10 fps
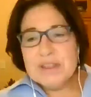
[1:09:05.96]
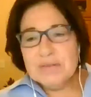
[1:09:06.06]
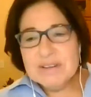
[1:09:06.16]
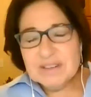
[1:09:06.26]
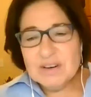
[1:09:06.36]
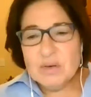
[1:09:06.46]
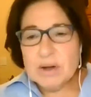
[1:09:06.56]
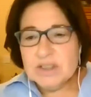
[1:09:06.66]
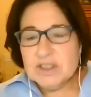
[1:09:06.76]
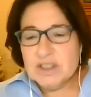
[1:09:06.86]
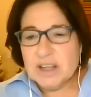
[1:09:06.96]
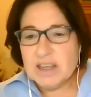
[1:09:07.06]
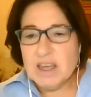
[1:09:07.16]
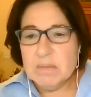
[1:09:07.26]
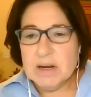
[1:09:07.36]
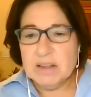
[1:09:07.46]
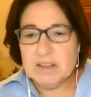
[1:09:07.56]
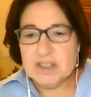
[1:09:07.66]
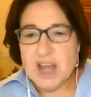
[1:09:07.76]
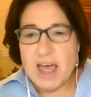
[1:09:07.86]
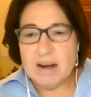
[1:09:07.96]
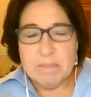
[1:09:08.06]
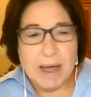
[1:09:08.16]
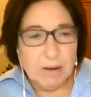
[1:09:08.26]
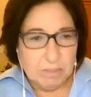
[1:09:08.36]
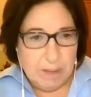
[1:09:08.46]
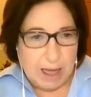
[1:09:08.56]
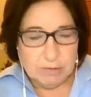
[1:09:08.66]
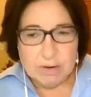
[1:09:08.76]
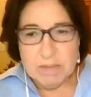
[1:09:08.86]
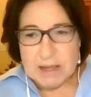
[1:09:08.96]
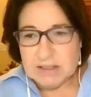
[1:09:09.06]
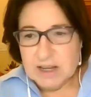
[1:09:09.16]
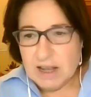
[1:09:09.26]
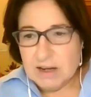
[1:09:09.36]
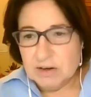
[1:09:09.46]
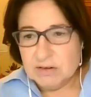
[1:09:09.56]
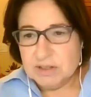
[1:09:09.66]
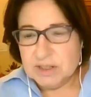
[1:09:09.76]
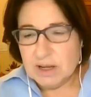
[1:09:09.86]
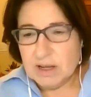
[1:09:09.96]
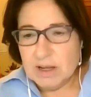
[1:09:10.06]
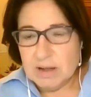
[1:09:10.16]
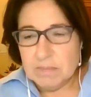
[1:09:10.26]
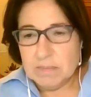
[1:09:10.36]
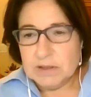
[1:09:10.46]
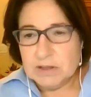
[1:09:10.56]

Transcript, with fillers: there is a question that came in on the chat about battery maintainers. Um, yeah.